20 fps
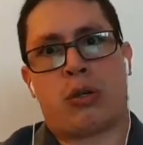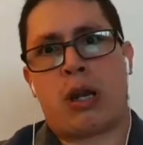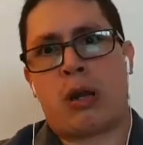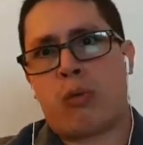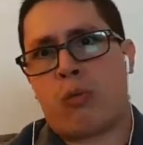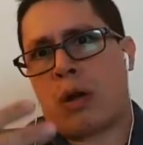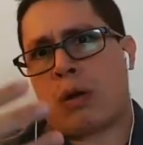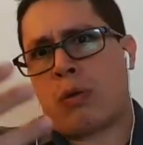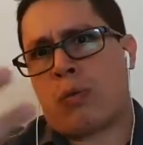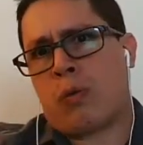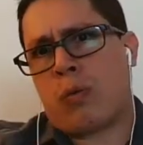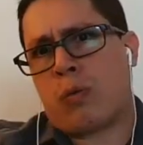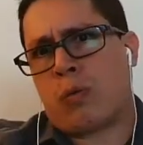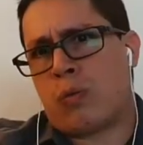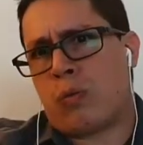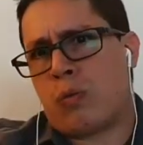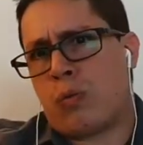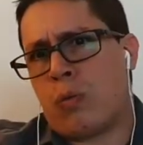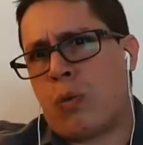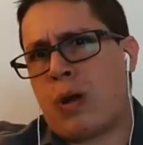and
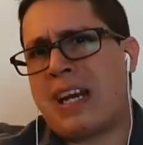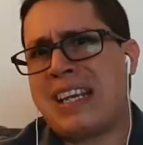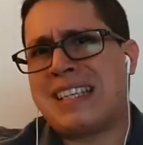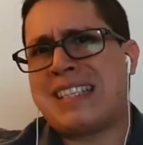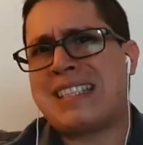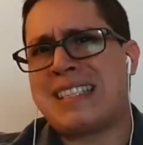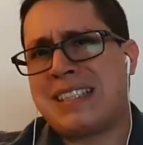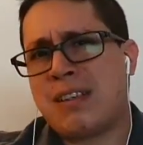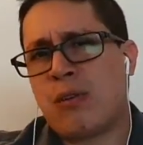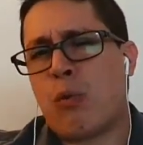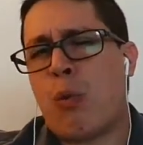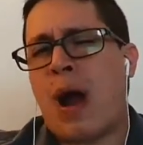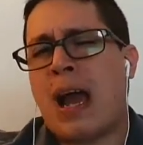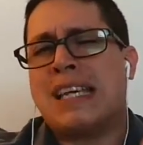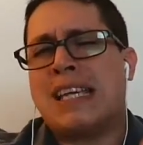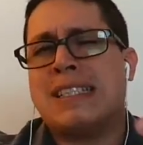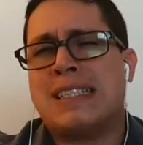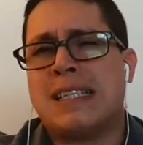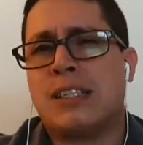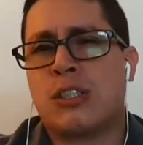why is
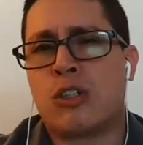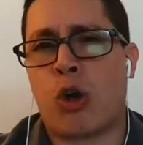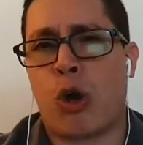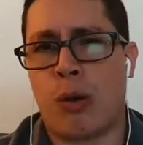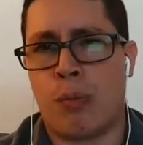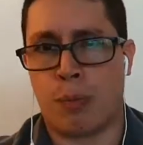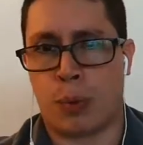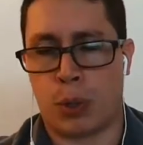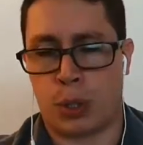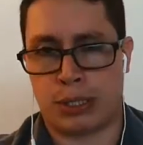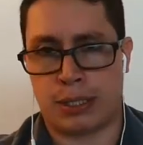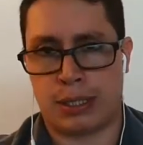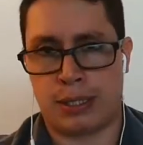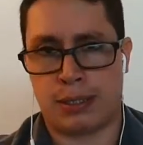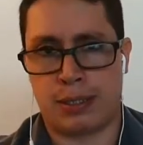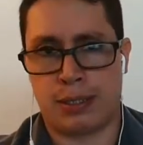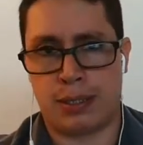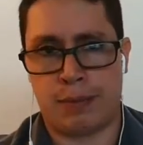this so important?